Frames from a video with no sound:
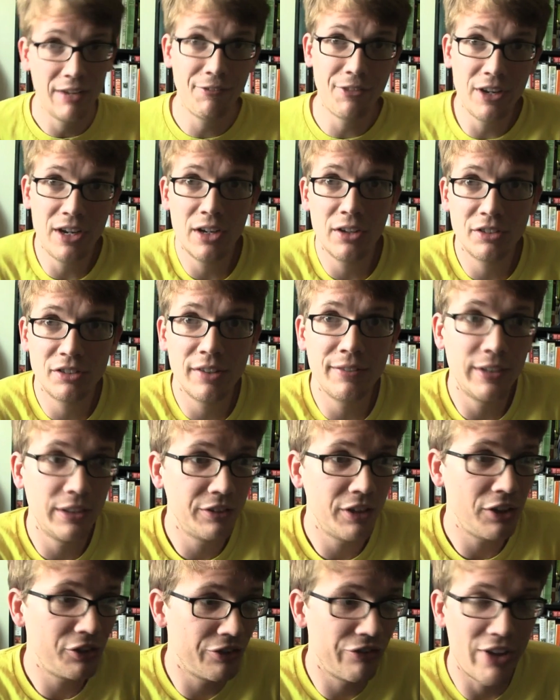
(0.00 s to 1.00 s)
If the nearest
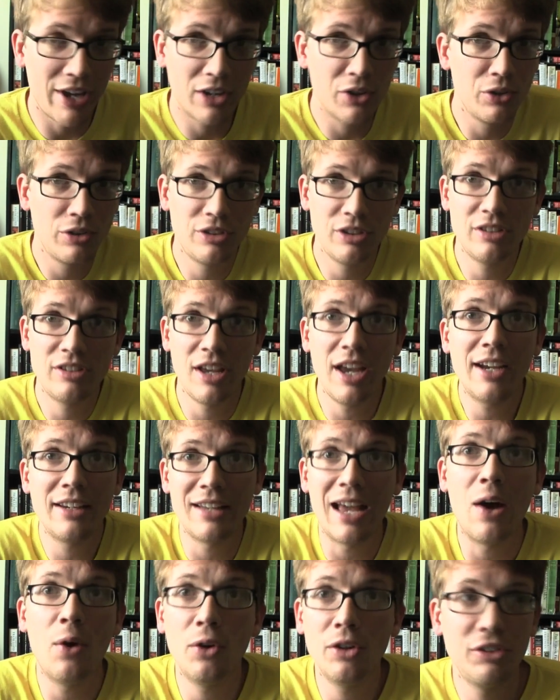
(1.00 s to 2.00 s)
civilization that could detect
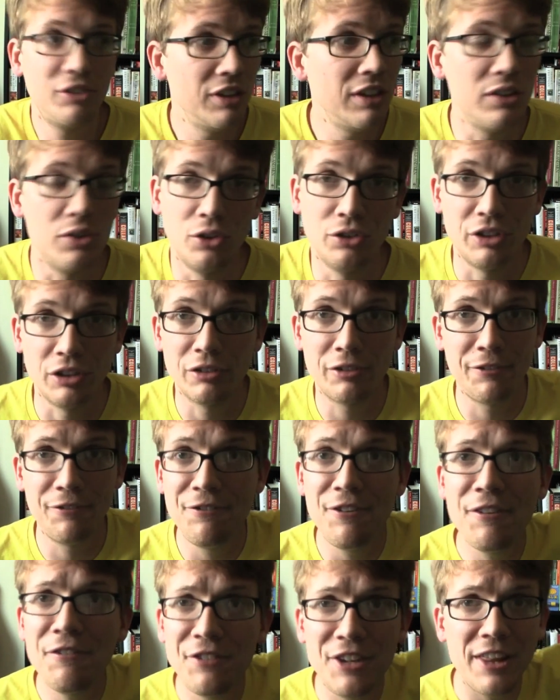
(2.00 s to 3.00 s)
our signals is
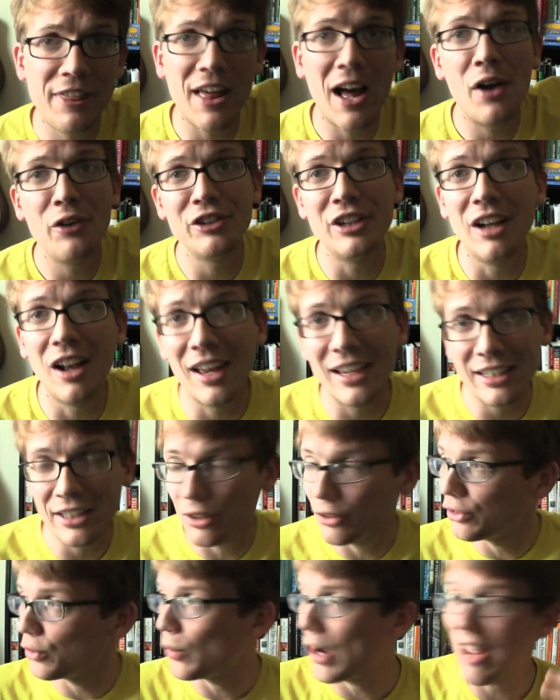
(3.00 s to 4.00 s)
fifty thousand light
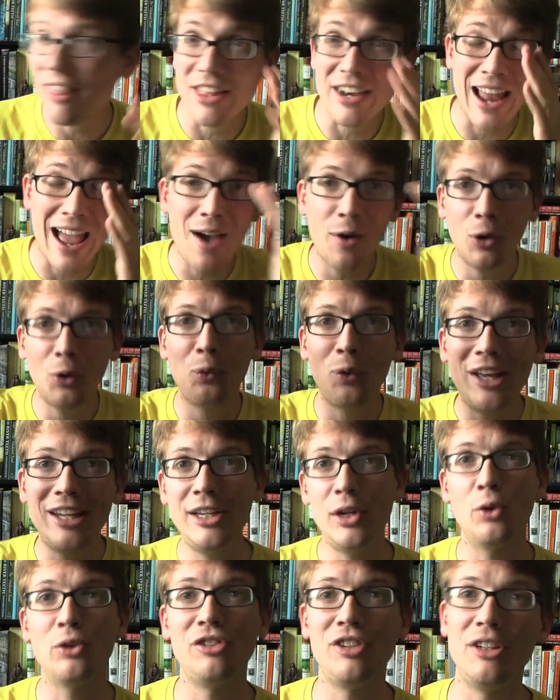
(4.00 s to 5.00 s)
years away, then our
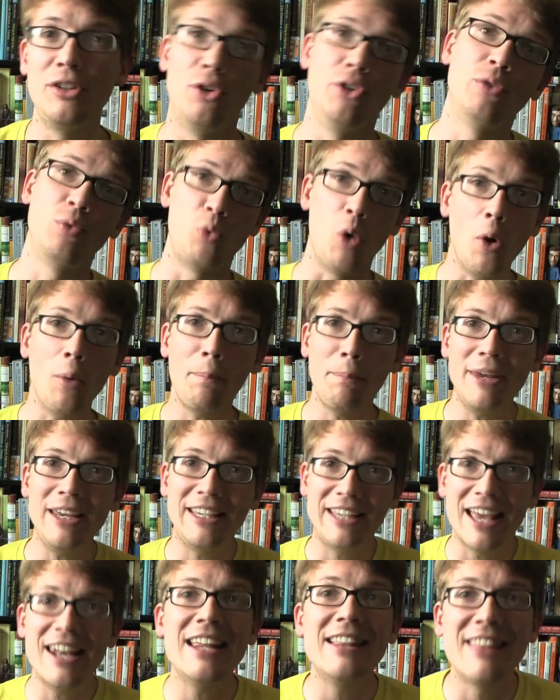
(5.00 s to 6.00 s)
radio signals won't be
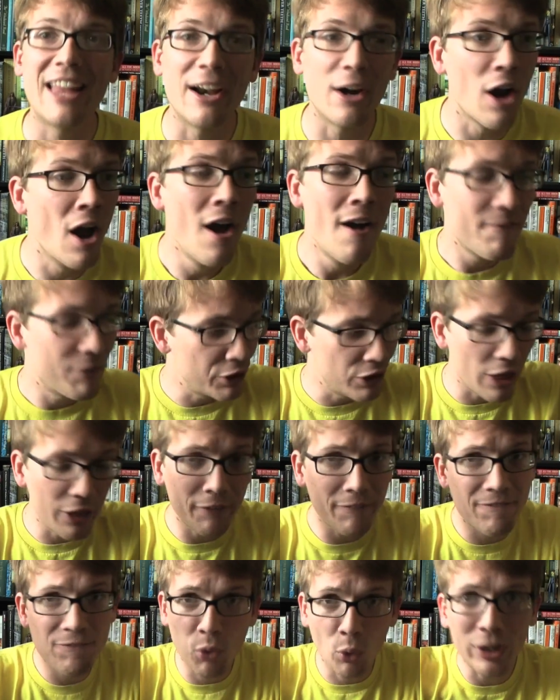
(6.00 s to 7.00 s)
getting there for another
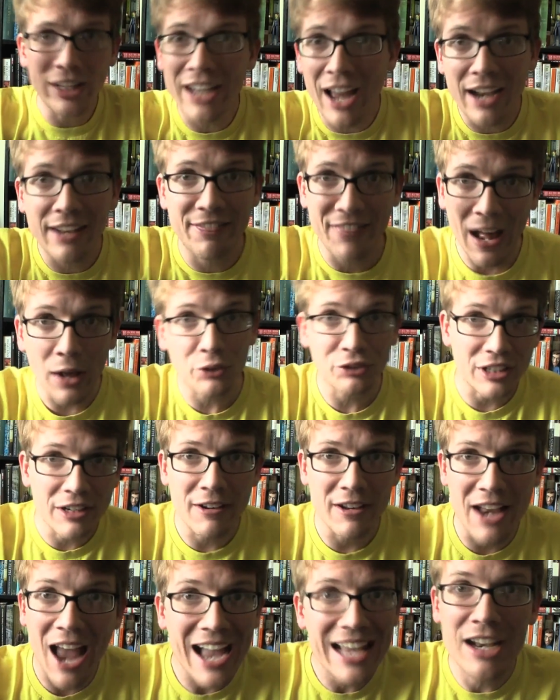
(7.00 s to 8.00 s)
forty-nine
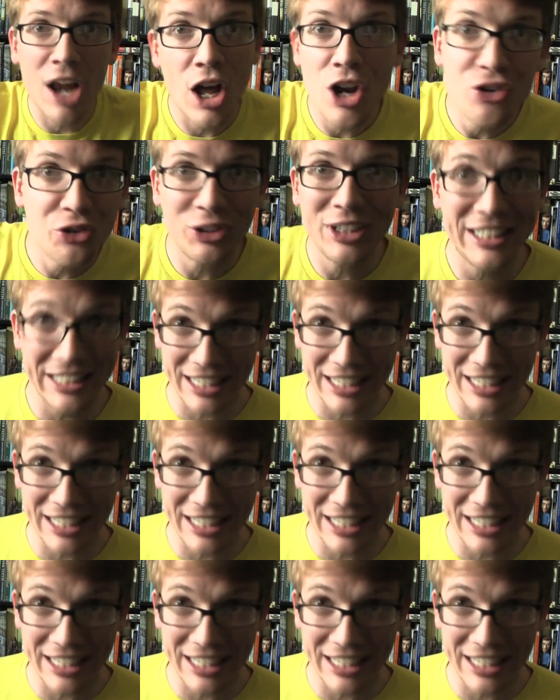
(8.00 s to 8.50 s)
thousand nine hundred